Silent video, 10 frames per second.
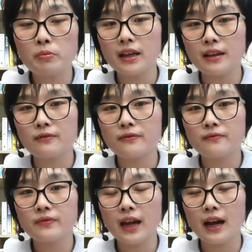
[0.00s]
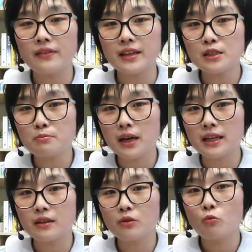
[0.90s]
believe this
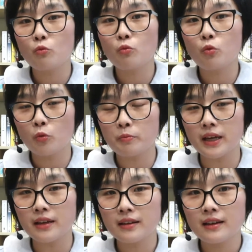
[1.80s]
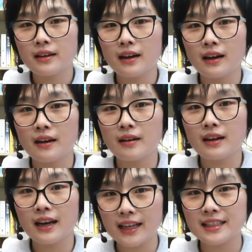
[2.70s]
money will be
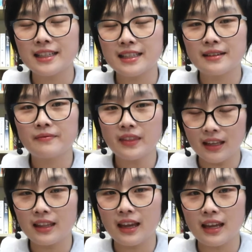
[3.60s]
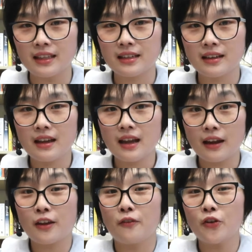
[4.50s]
collected in the end
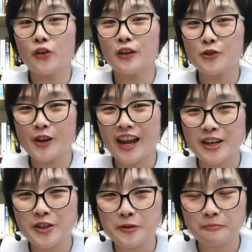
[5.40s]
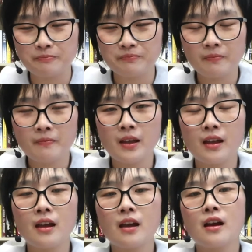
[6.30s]
and converted into cash.
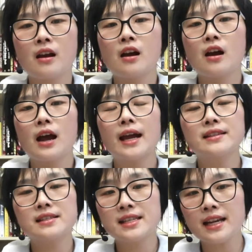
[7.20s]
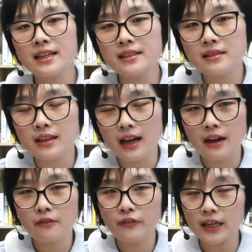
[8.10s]
And the second
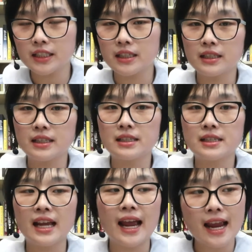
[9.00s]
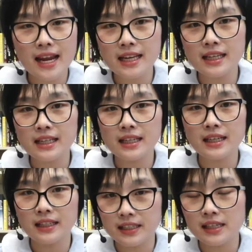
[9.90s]
factor is any
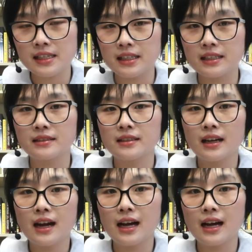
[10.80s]
existing